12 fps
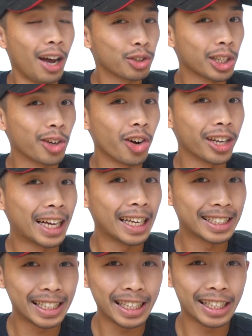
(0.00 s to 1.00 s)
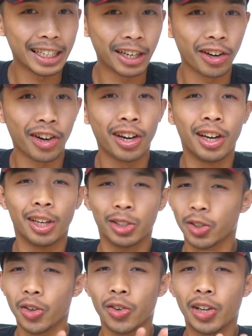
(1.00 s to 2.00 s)
How's it going, guys? Leon here.
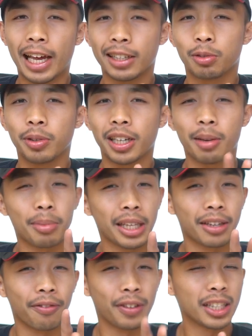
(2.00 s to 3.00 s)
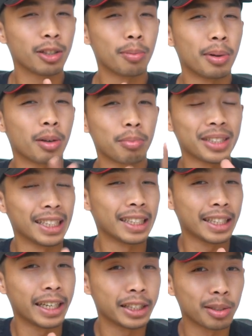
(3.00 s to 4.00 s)
So last week I made a video about
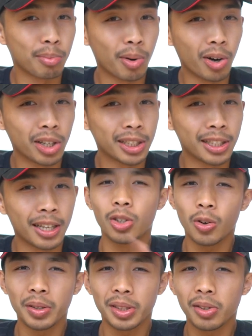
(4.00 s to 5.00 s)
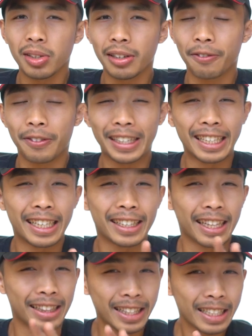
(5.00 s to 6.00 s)
presentation boards. So it's only
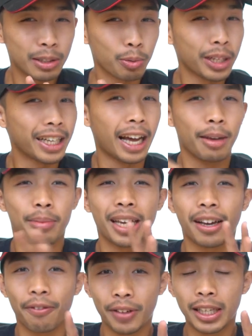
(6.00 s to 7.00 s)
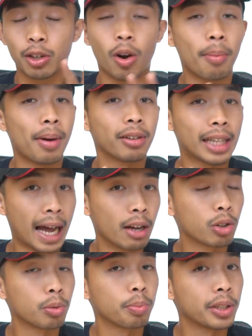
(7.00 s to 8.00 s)
fitting that this week I make a video about
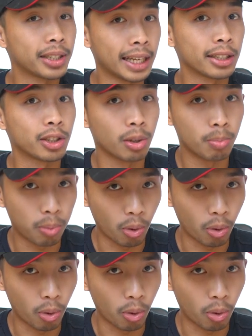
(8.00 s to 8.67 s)
how to present your